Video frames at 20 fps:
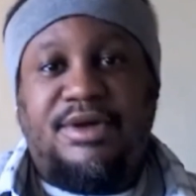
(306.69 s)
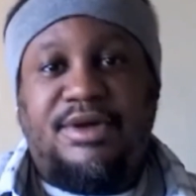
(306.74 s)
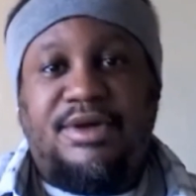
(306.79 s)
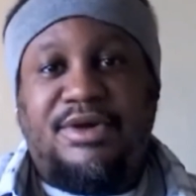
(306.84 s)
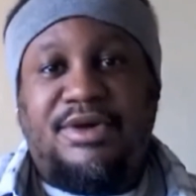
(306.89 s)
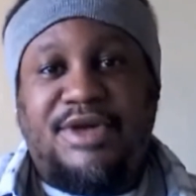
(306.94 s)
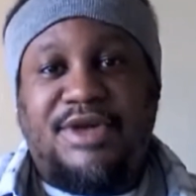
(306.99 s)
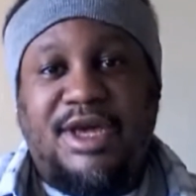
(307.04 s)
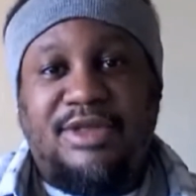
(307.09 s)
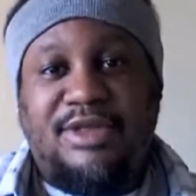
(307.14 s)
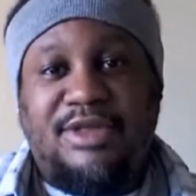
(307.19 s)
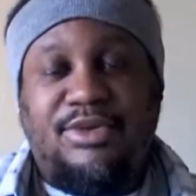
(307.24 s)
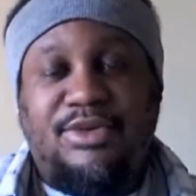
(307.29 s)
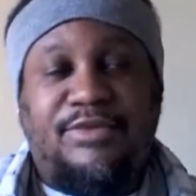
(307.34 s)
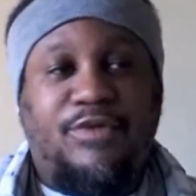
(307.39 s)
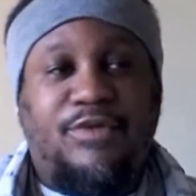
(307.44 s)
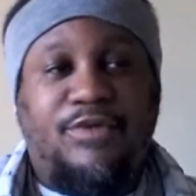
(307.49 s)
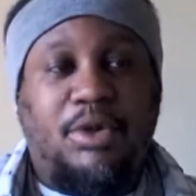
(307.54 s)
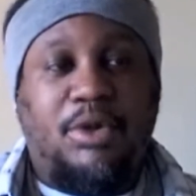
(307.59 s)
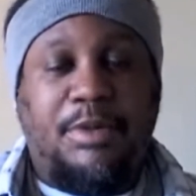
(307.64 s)
okay, through
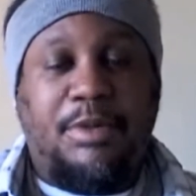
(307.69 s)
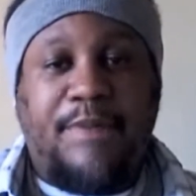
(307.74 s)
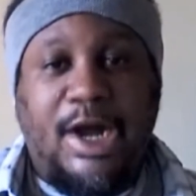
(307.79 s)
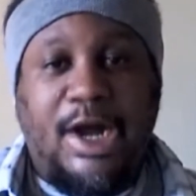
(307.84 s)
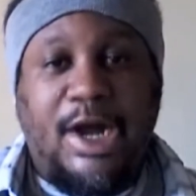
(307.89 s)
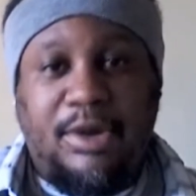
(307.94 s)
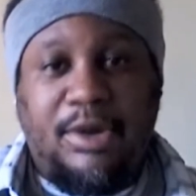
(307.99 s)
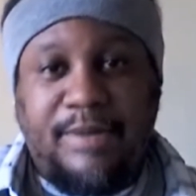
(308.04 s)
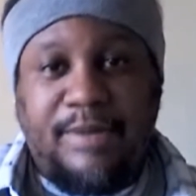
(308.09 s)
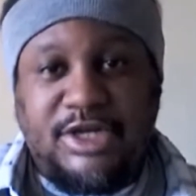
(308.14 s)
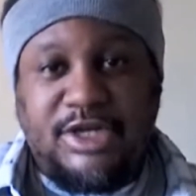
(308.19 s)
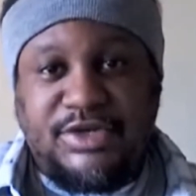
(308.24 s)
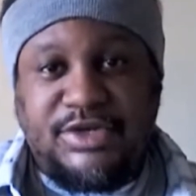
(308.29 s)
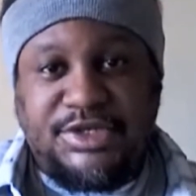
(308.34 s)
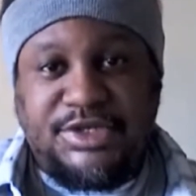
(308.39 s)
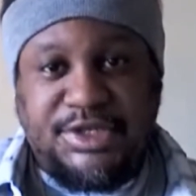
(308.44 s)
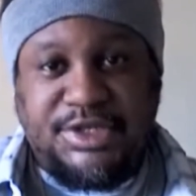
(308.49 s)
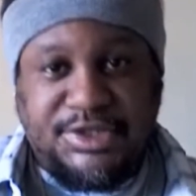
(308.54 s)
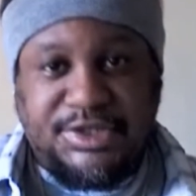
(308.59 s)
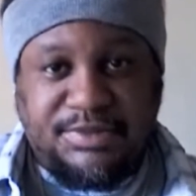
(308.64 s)
the form of biometric
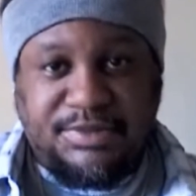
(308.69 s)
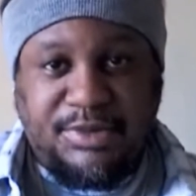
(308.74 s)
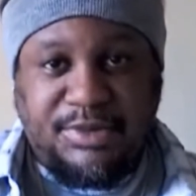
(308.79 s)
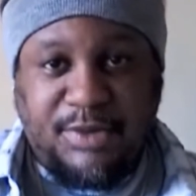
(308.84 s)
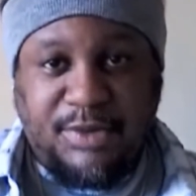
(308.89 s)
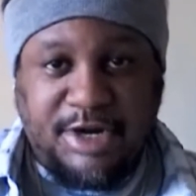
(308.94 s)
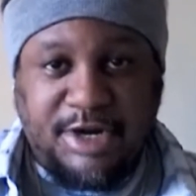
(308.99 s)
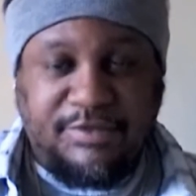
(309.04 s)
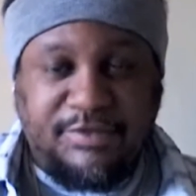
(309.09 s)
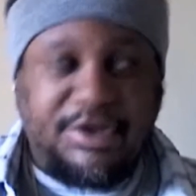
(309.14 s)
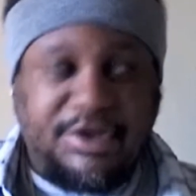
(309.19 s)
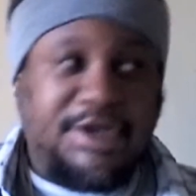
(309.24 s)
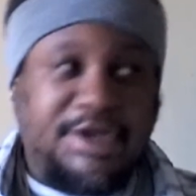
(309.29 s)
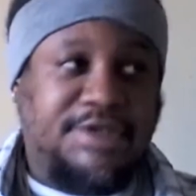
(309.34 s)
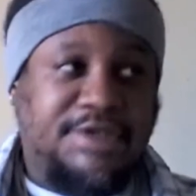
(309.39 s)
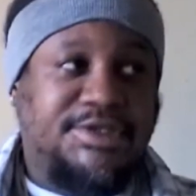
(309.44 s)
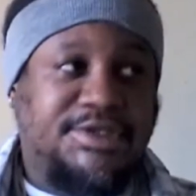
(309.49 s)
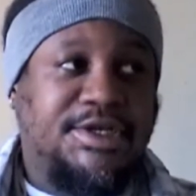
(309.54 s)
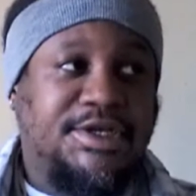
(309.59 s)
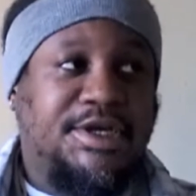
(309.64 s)
system or whatever
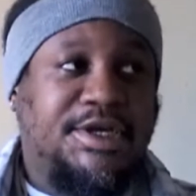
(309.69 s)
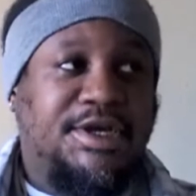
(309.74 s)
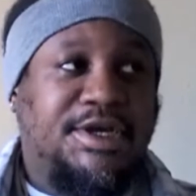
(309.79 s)
it is.